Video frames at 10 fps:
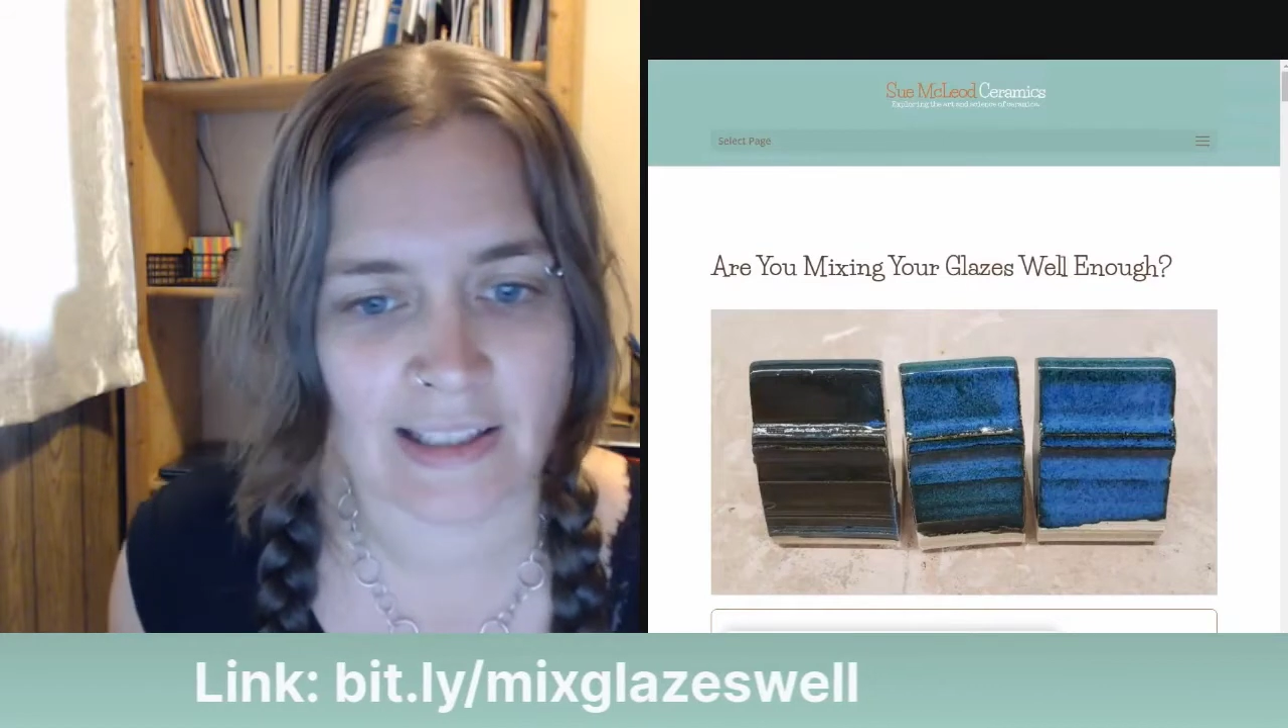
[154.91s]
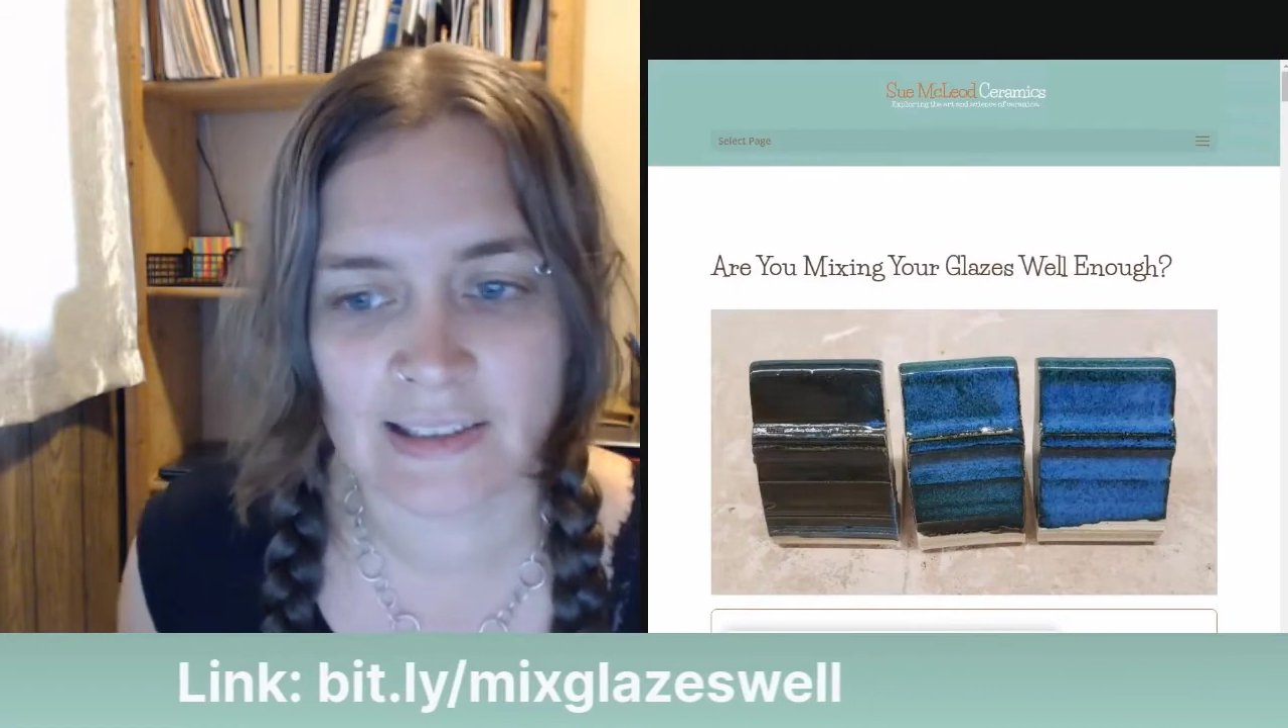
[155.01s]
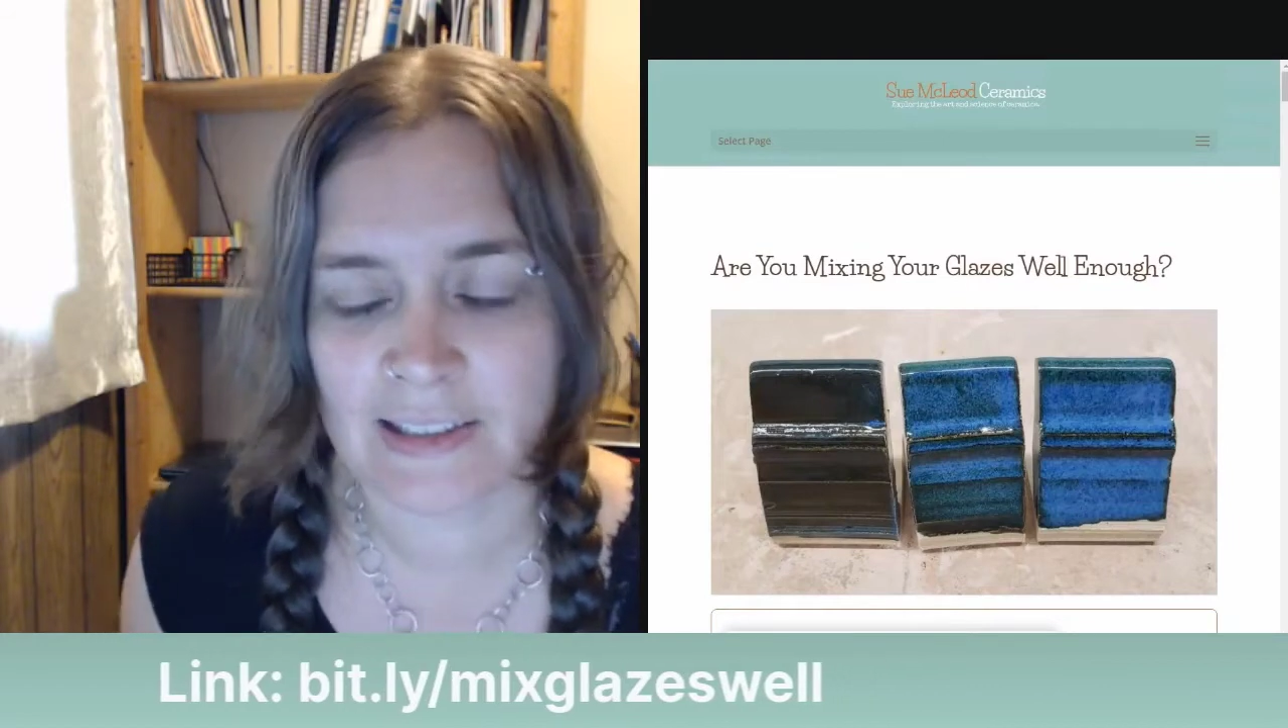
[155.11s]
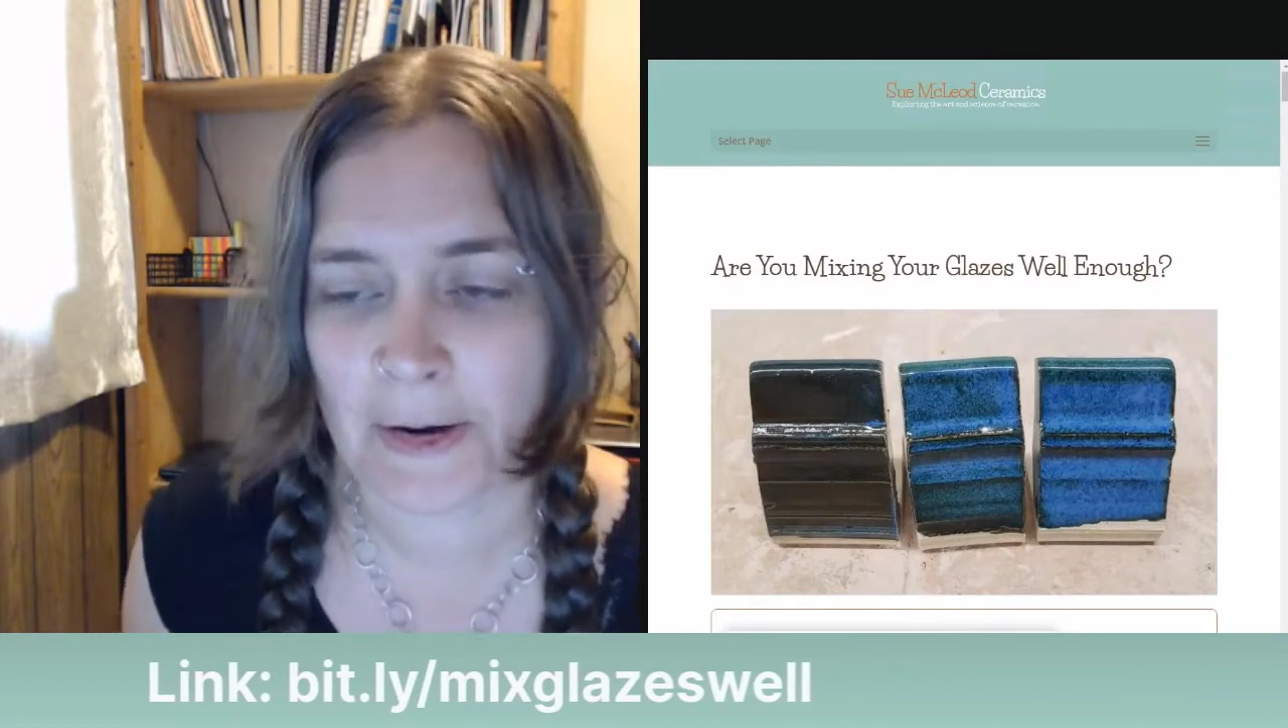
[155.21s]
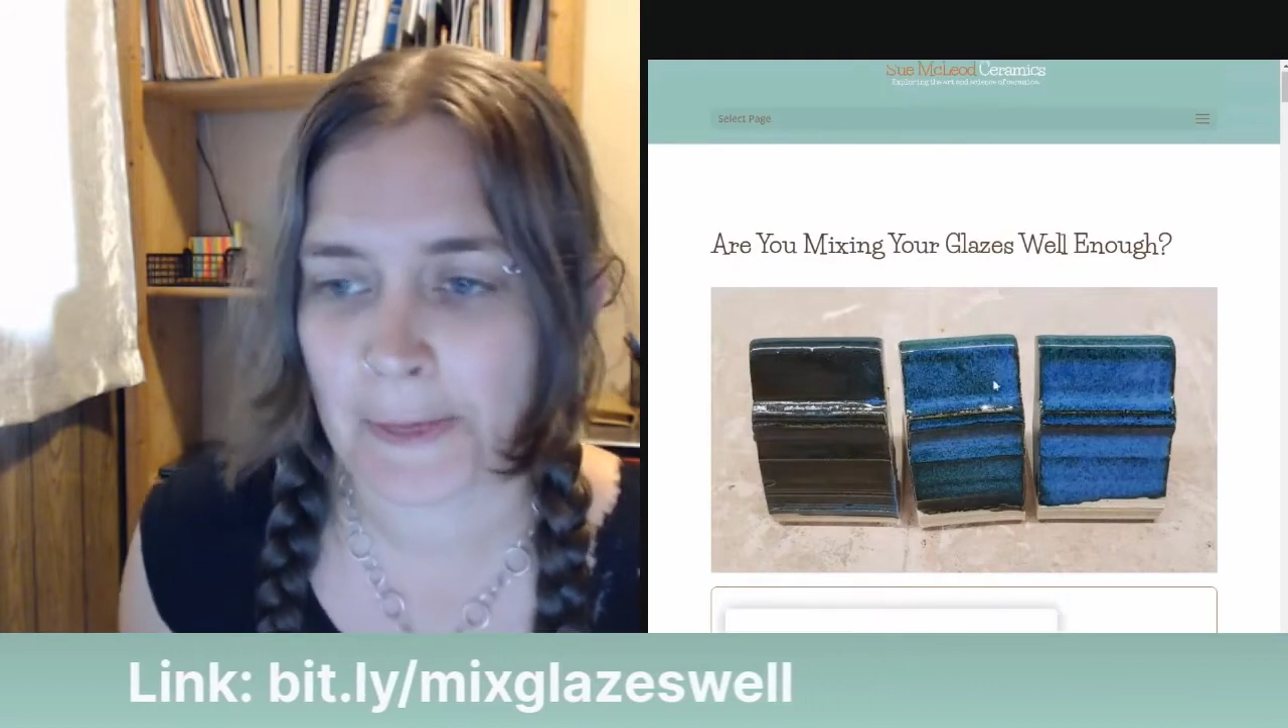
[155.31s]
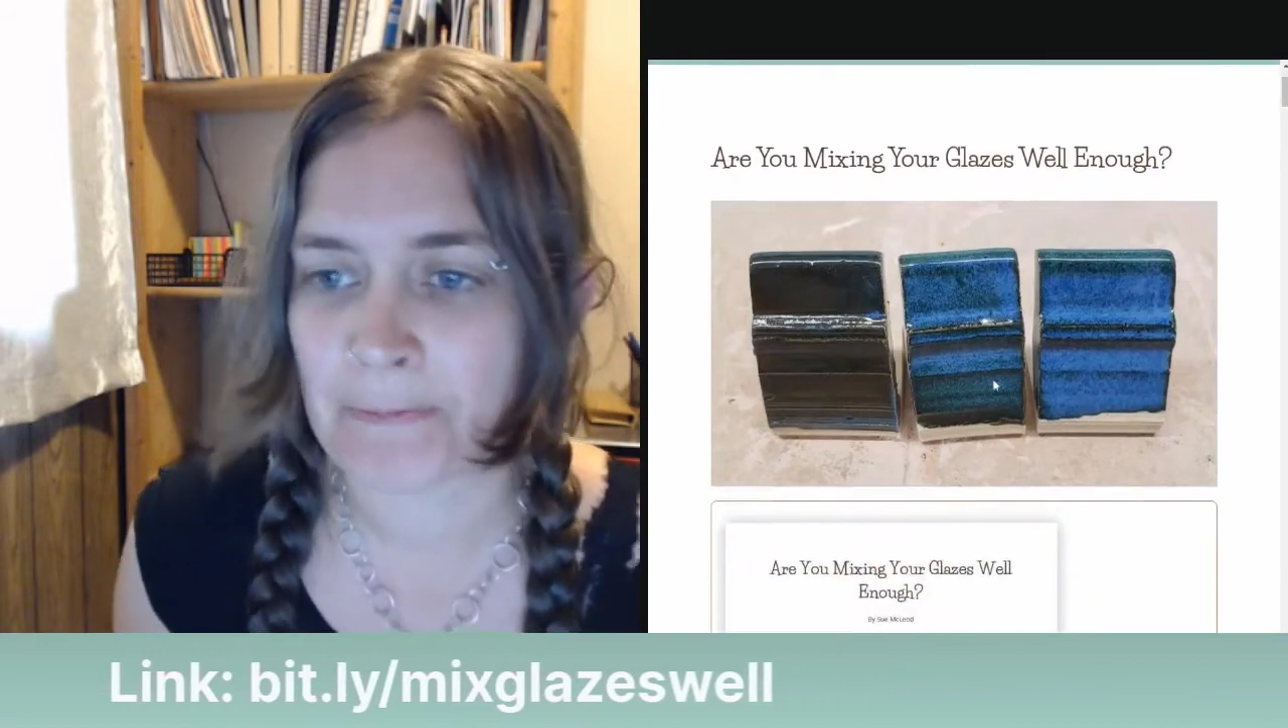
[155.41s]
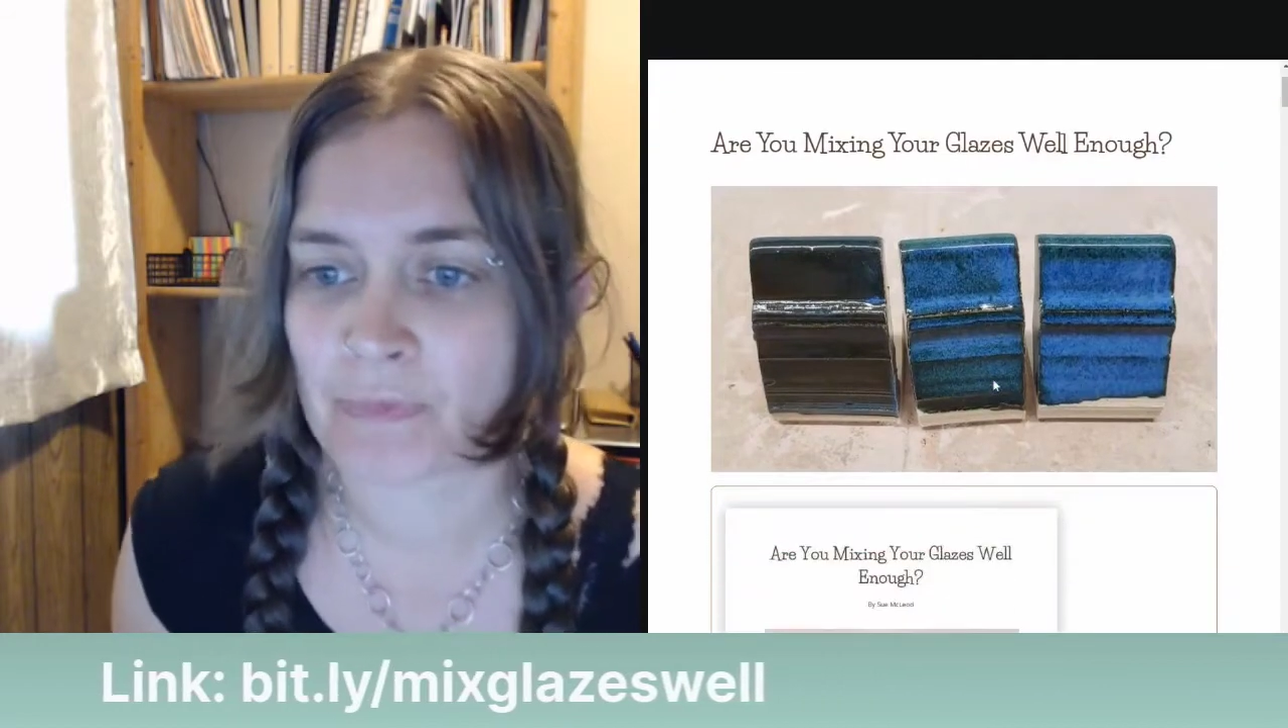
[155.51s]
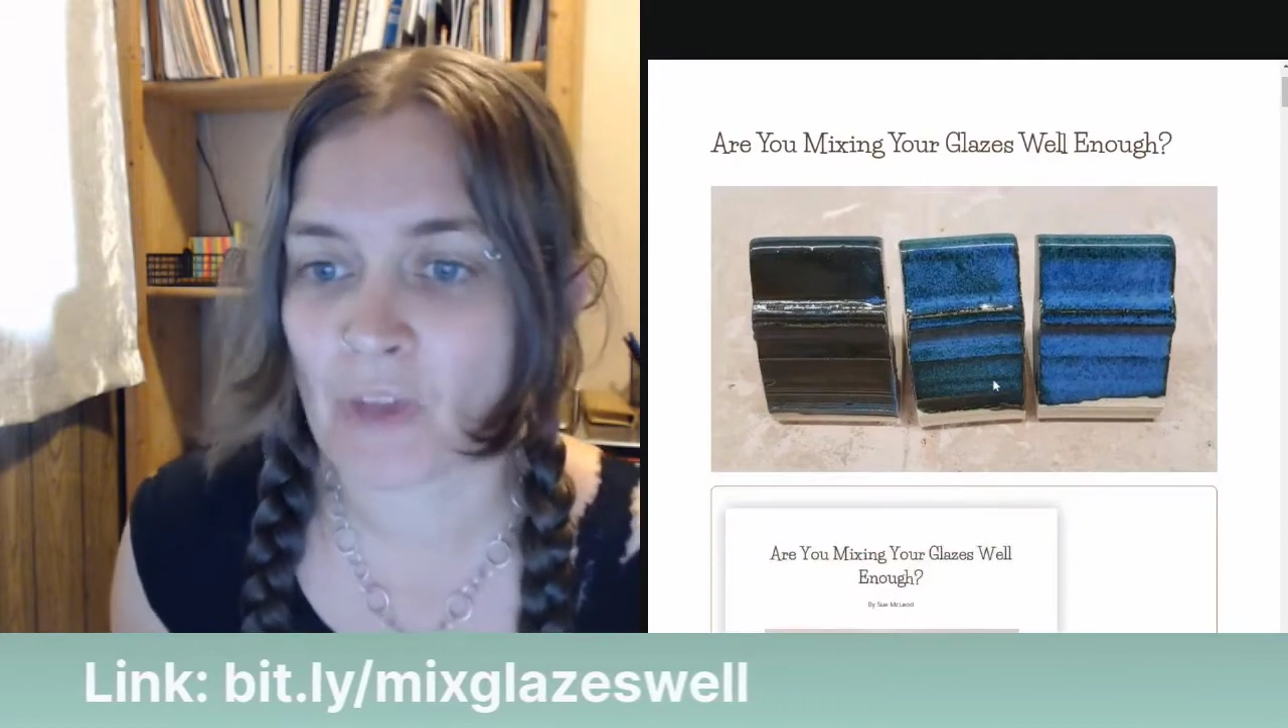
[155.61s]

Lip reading: so